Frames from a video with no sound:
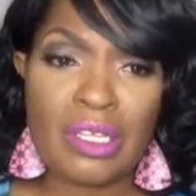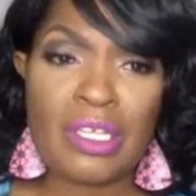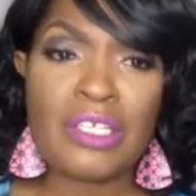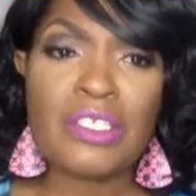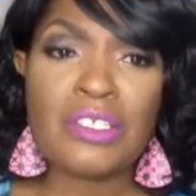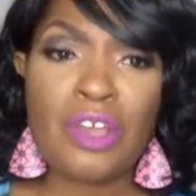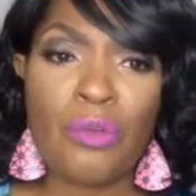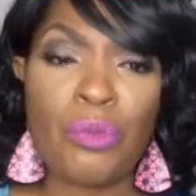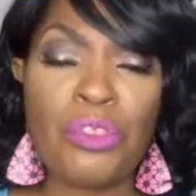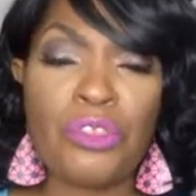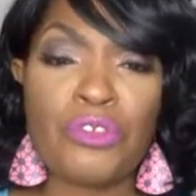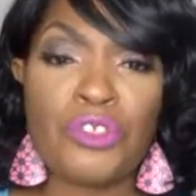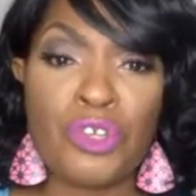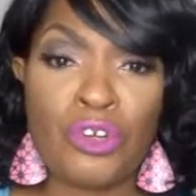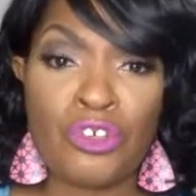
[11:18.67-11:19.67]
Let's start with
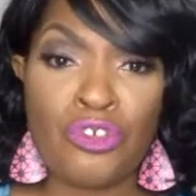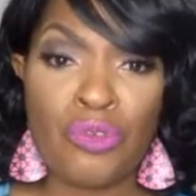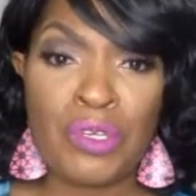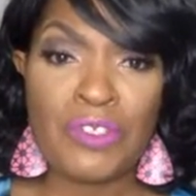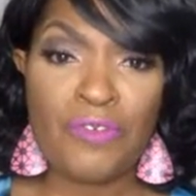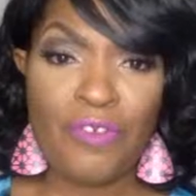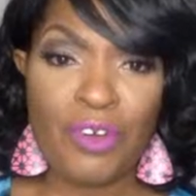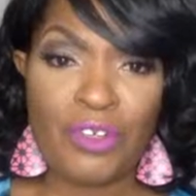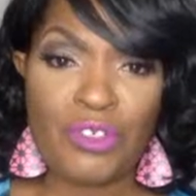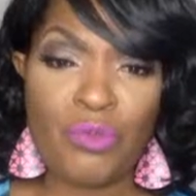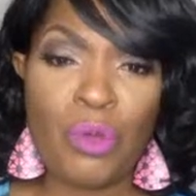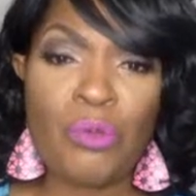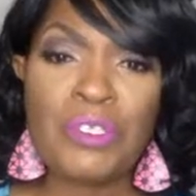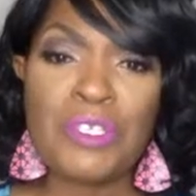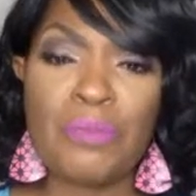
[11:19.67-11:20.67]
the surgeries first.
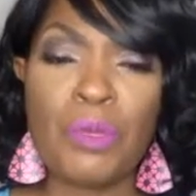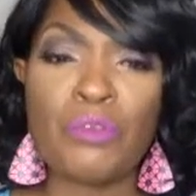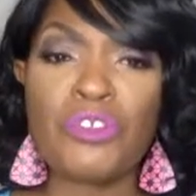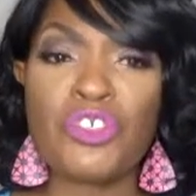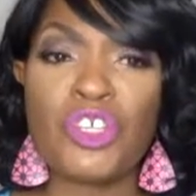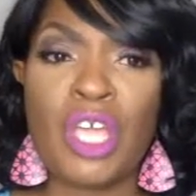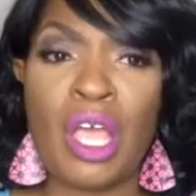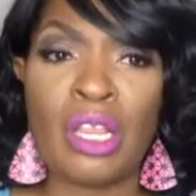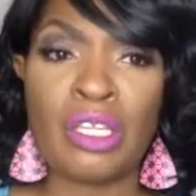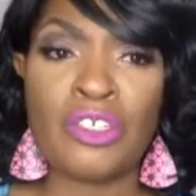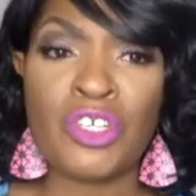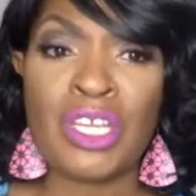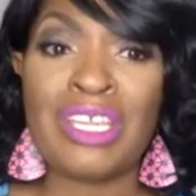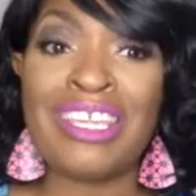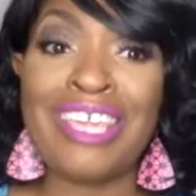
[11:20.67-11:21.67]
What was the most
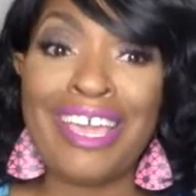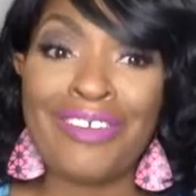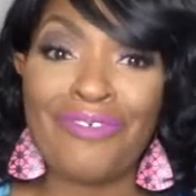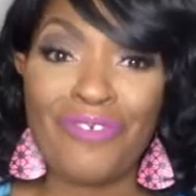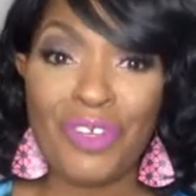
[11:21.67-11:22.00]
challenging yet